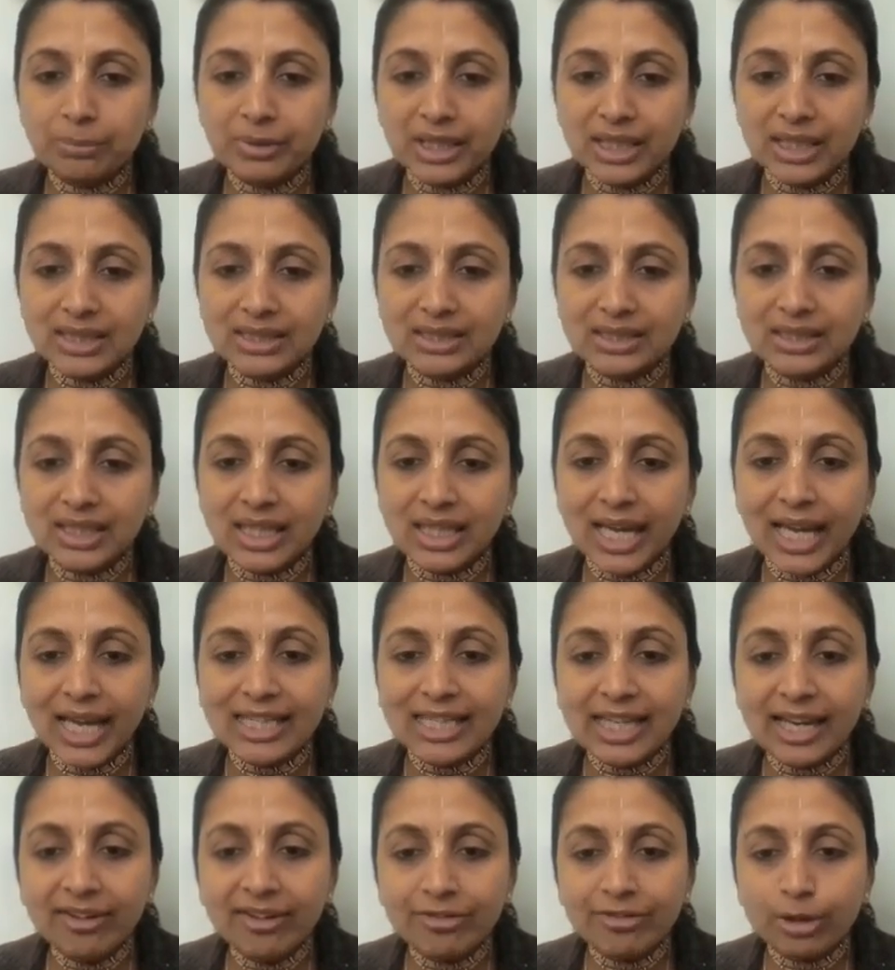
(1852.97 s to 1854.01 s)
priest
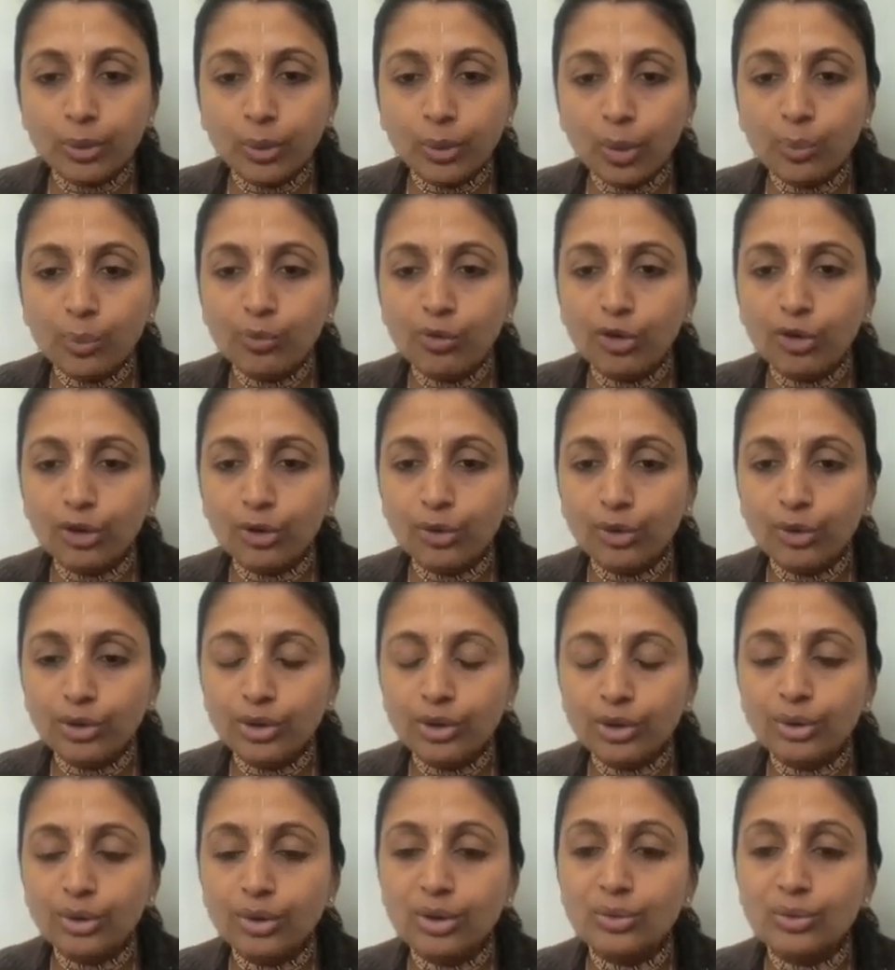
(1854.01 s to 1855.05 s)
and left home for good
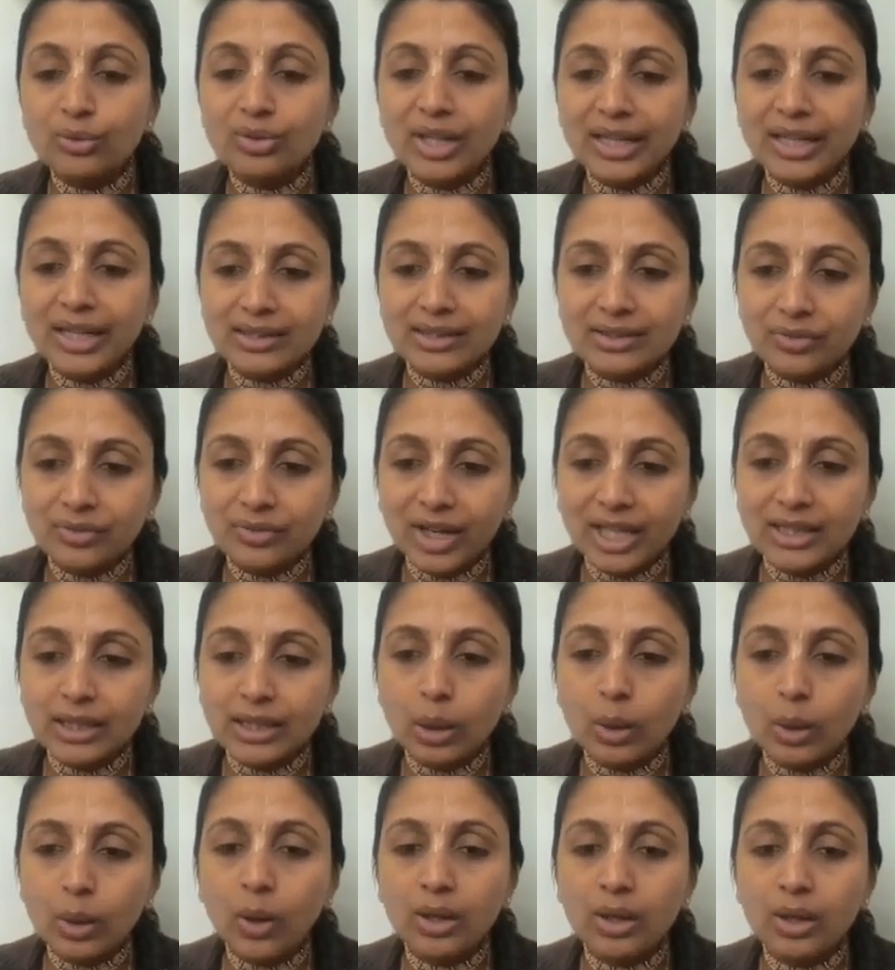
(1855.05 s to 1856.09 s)
to satisfy the
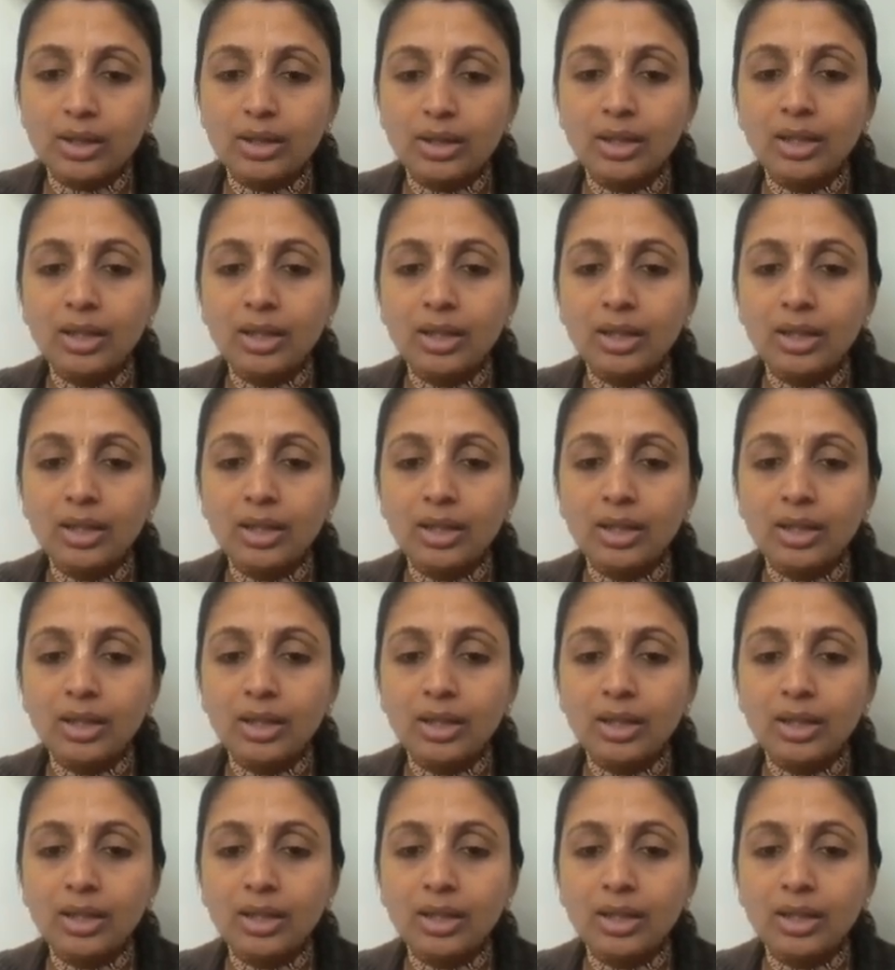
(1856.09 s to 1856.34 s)
Lord.